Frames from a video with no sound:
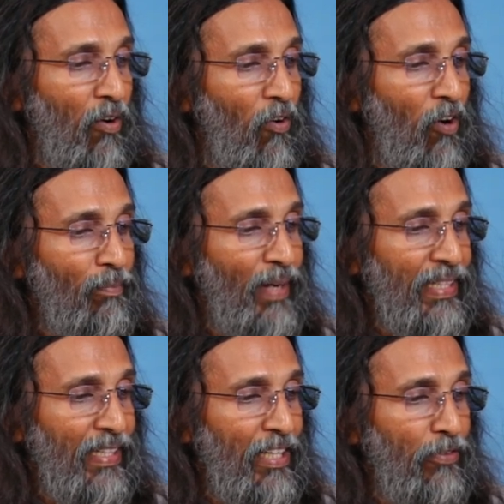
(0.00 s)
all
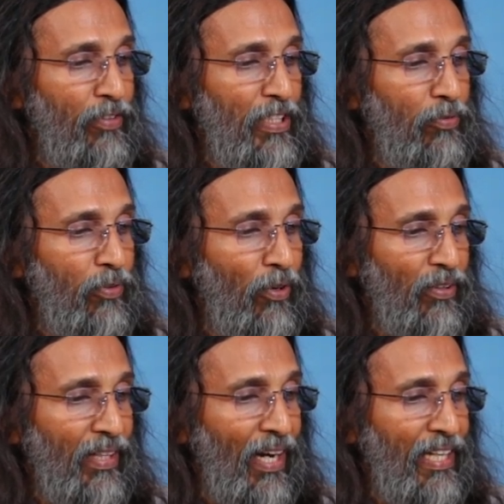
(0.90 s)
mankind fit
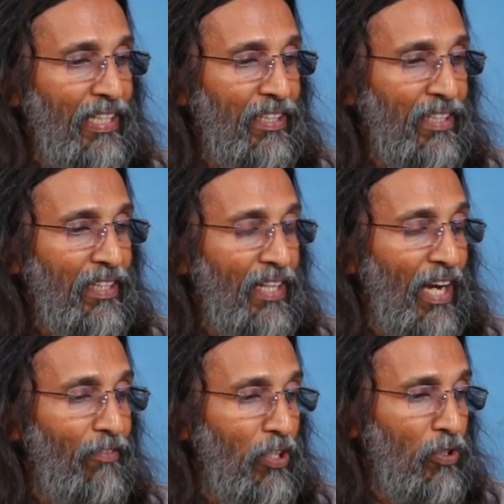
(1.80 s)
for the higher
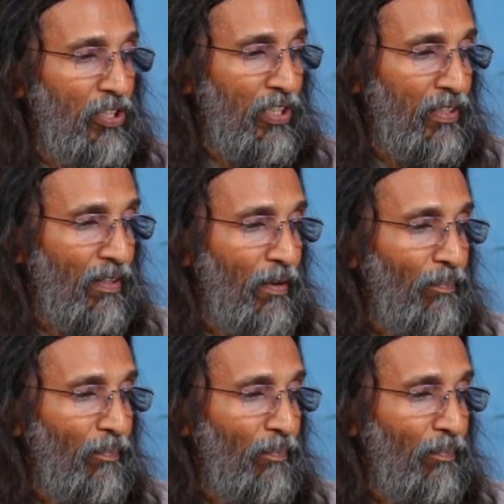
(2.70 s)
evolution,